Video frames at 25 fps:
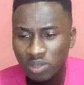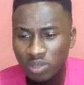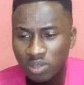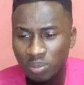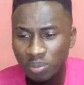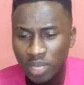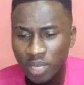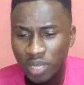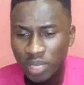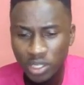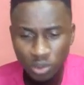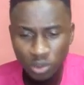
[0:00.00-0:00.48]
the
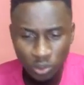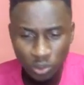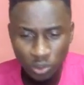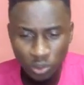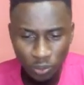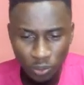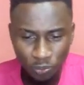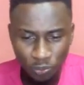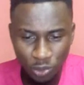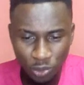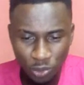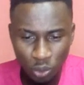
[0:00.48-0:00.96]
menu,
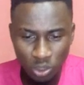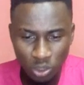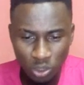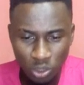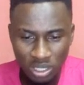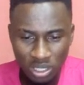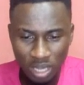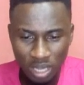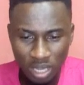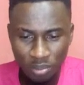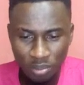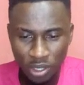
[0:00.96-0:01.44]
the
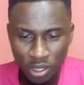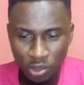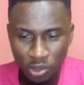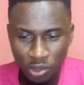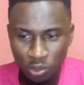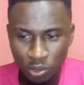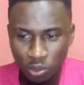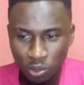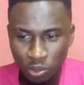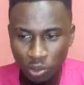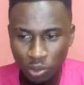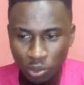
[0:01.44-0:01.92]
whisker
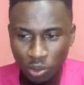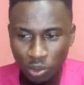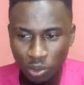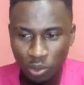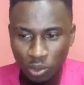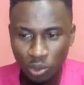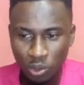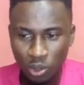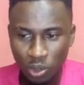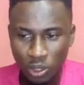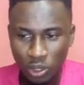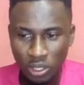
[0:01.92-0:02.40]
menu,
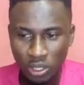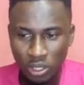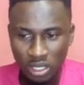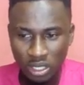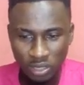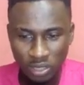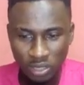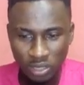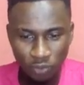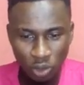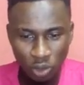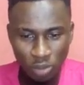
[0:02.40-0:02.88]

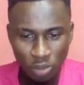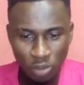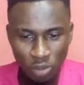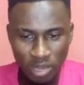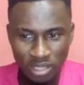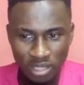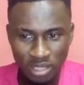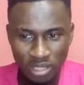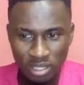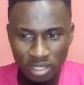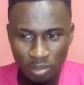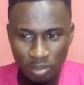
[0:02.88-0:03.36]
followed by
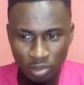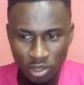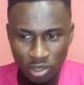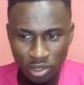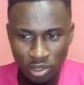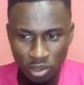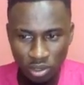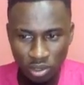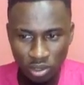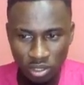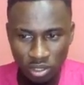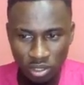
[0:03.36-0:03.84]
a
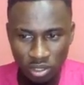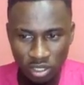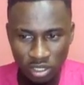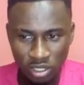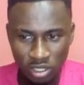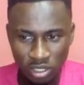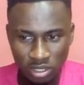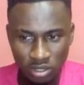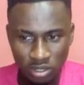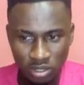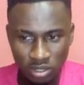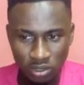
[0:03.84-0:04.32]
separator.
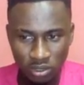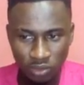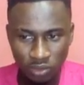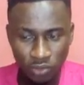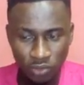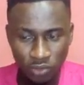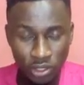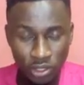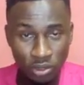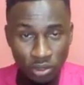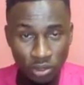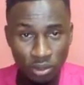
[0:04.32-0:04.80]
This
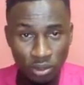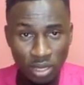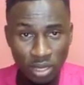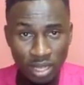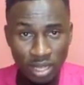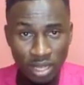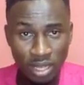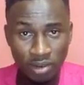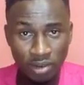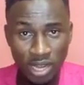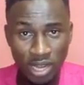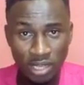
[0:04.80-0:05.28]
vertical
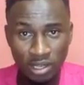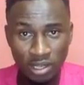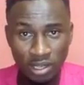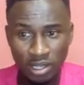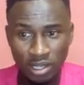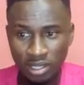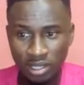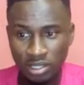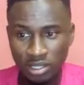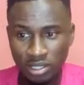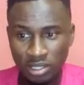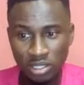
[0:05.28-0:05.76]
line right
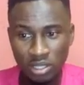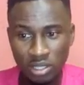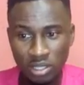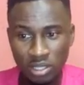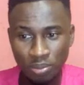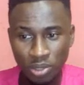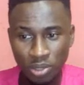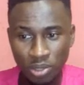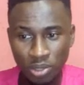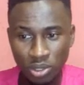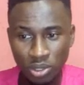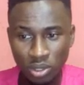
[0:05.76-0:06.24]
here is a
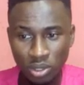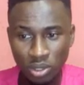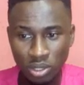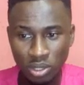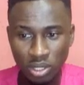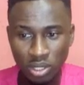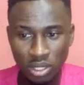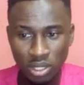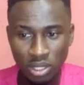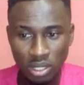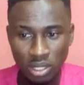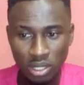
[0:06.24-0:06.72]
separator.
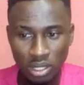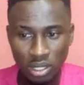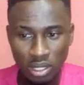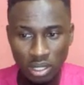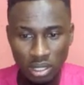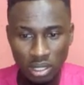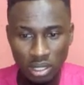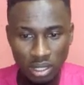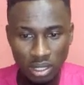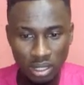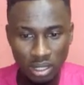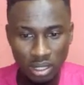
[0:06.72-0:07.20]

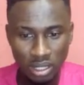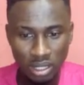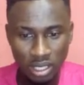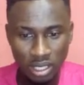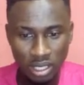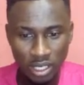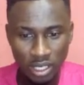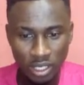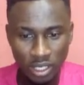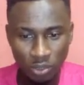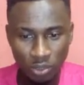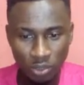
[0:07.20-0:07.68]

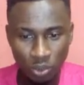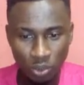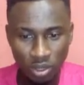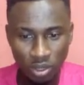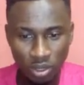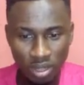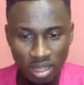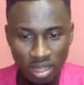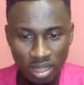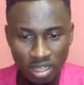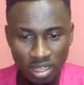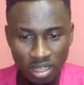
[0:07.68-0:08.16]
Then we
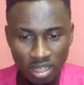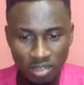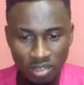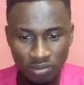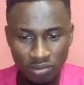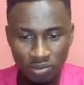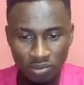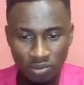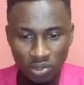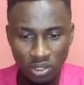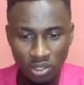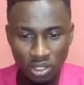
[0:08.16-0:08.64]

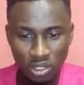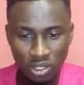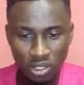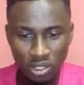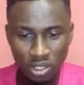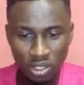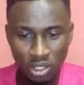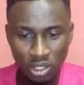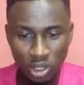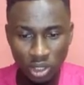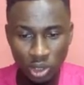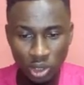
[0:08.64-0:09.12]
have
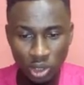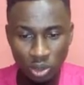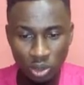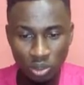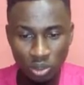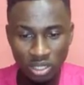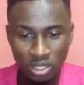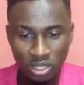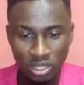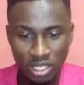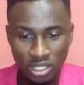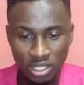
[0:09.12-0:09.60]
the
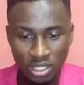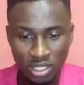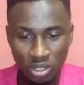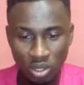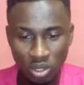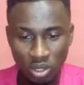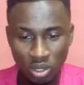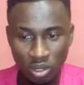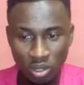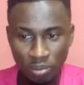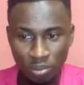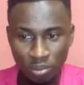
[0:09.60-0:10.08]
show
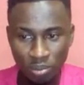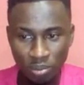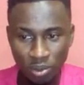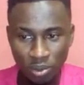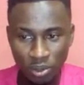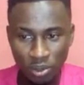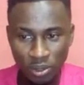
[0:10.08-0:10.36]
desktop,